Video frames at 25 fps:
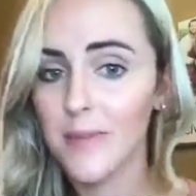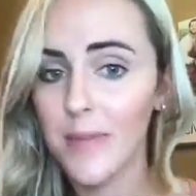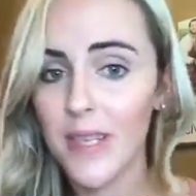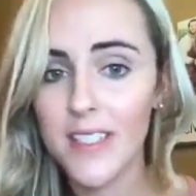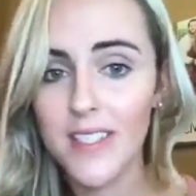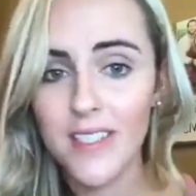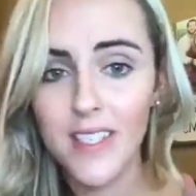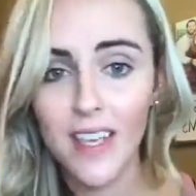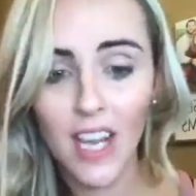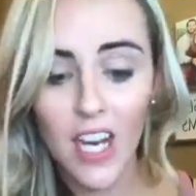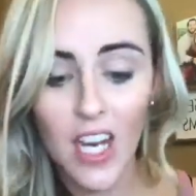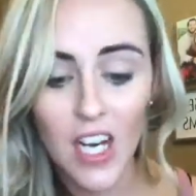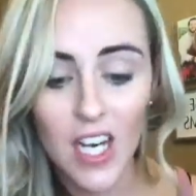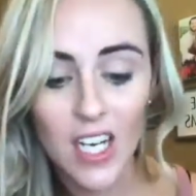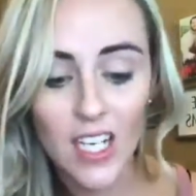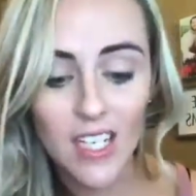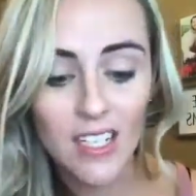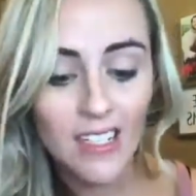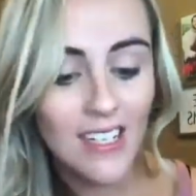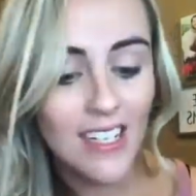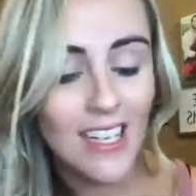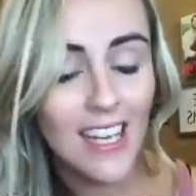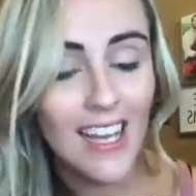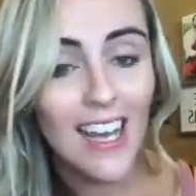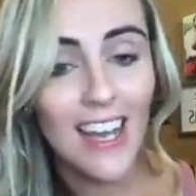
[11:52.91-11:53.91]
mascara,
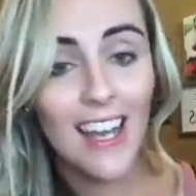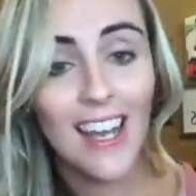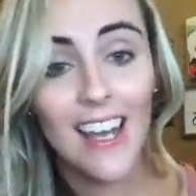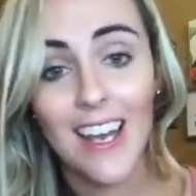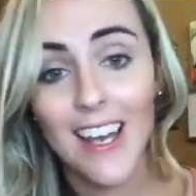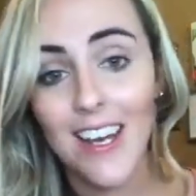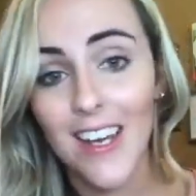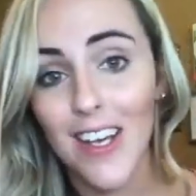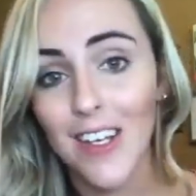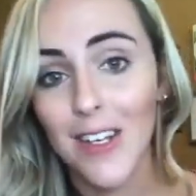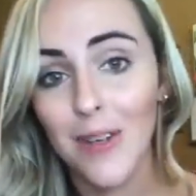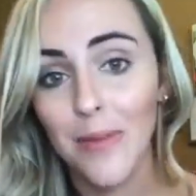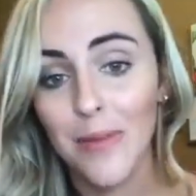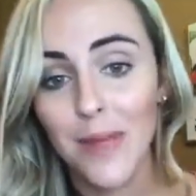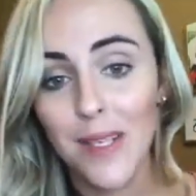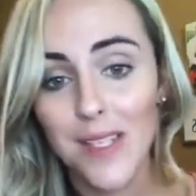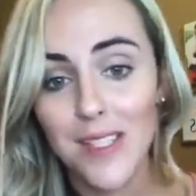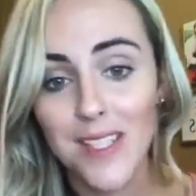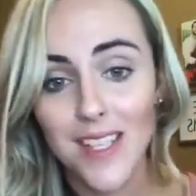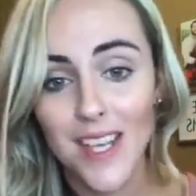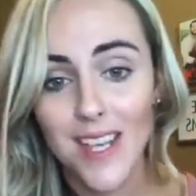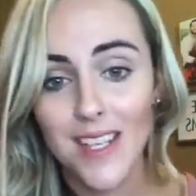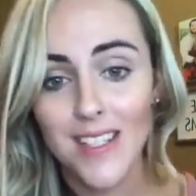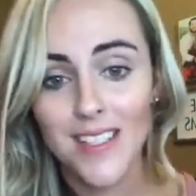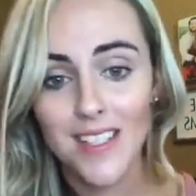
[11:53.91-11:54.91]
and be
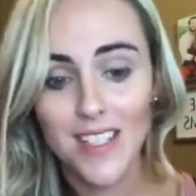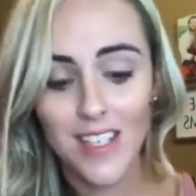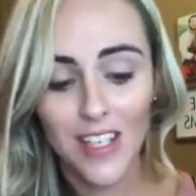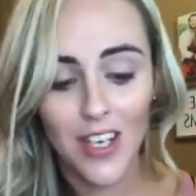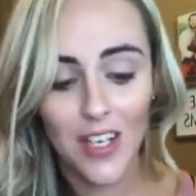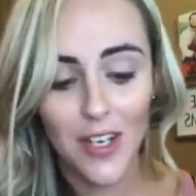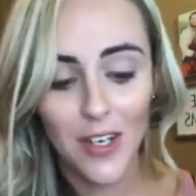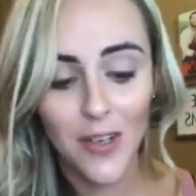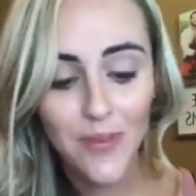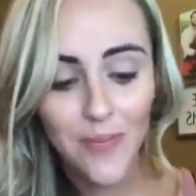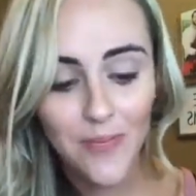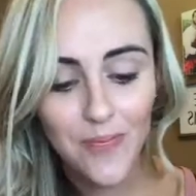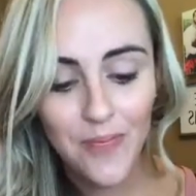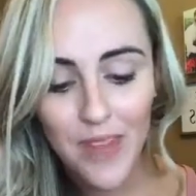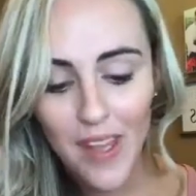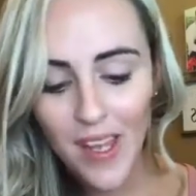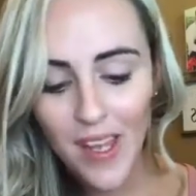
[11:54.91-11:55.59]
set to go.